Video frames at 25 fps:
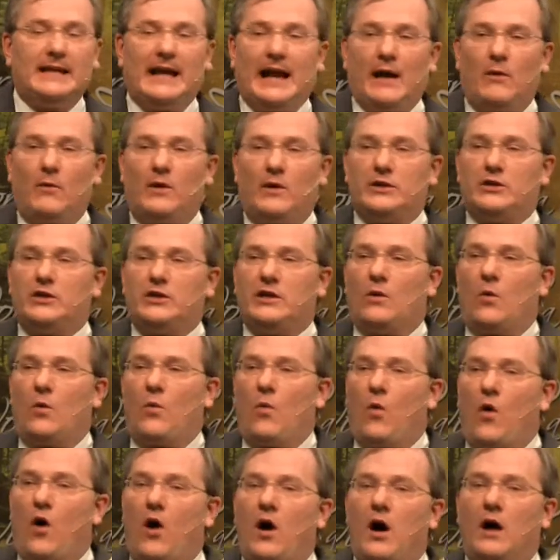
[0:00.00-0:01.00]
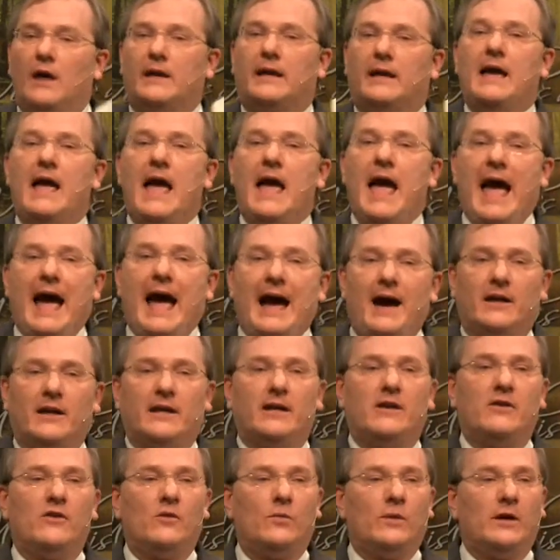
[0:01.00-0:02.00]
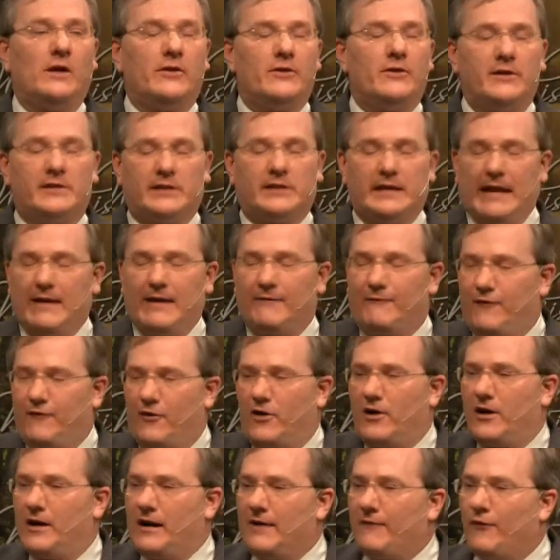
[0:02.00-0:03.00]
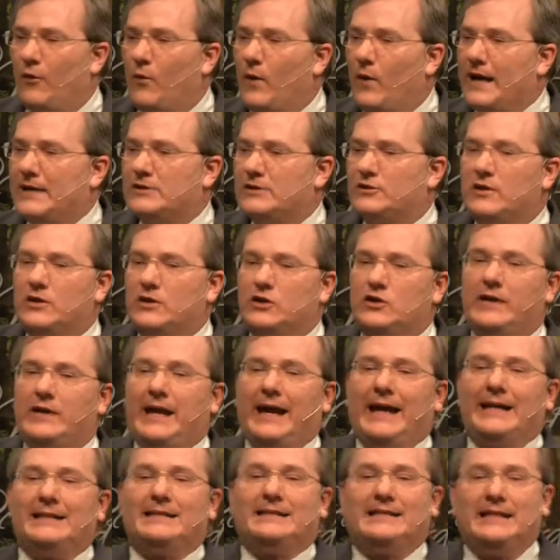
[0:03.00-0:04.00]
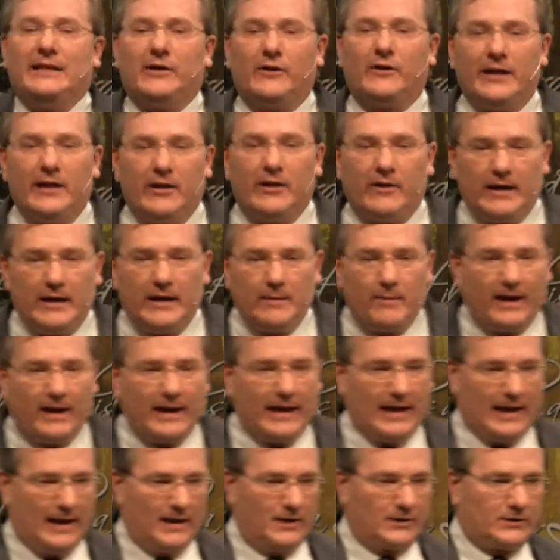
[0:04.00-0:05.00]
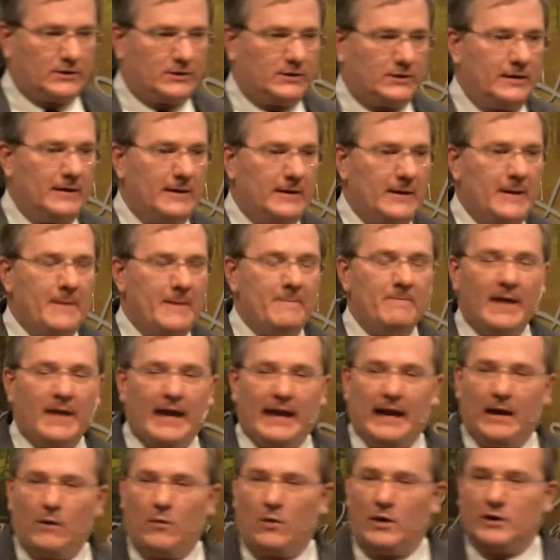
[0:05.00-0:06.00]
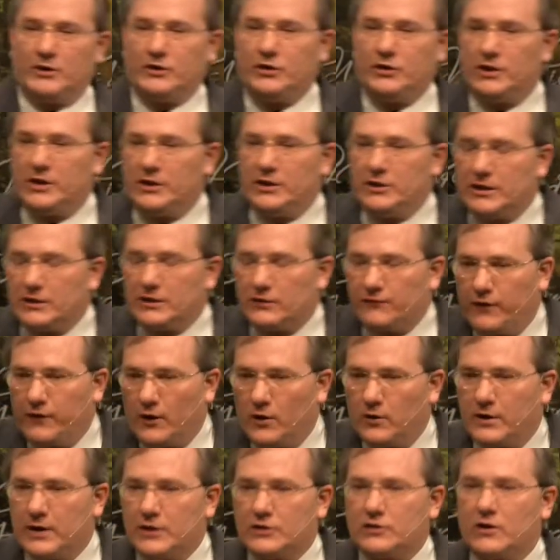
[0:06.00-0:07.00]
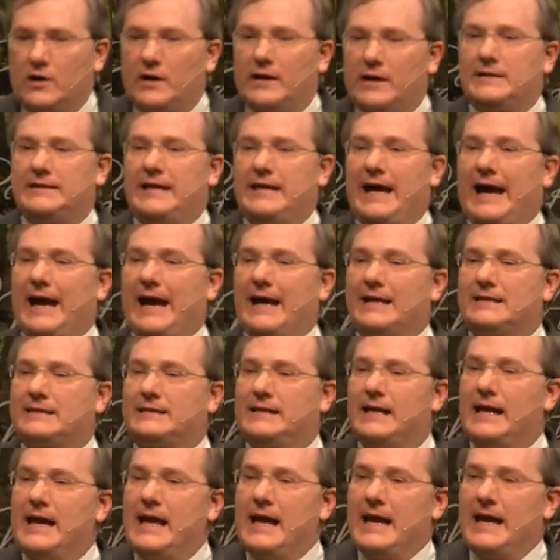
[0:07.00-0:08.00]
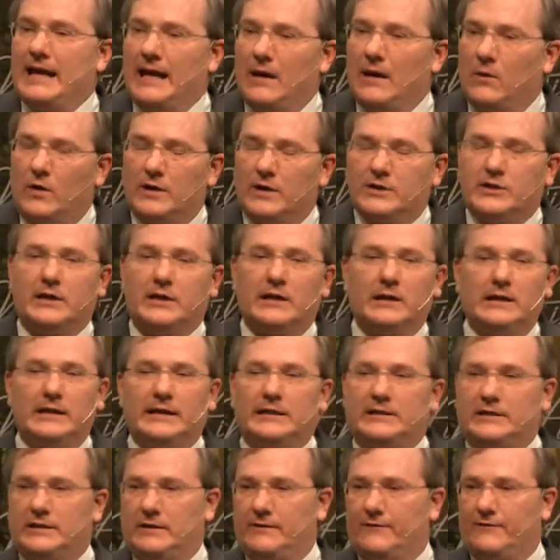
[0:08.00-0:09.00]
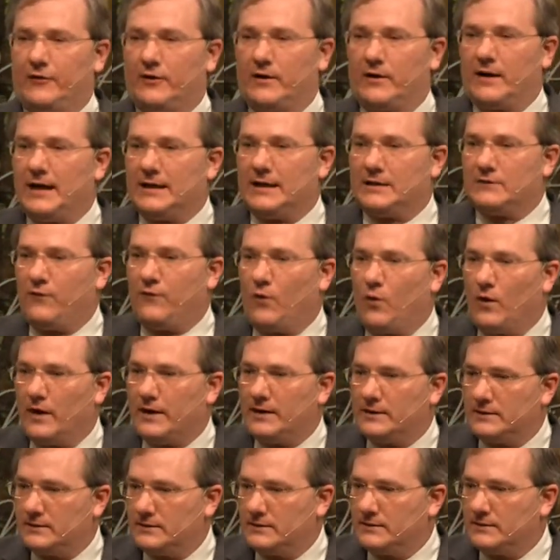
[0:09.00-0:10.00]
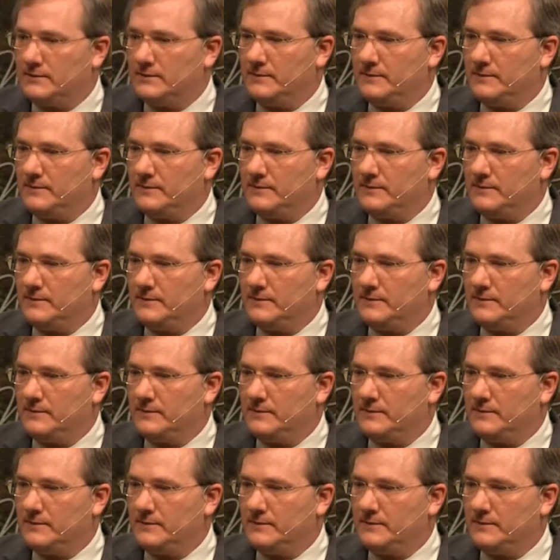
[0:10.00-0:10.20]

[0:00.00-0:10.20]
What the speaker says: "I want you to walk out into the wilderness and get far enough away so that you can't see or hear anybody else. And I want you to just focus on a text, and I want you to listen for God's voice."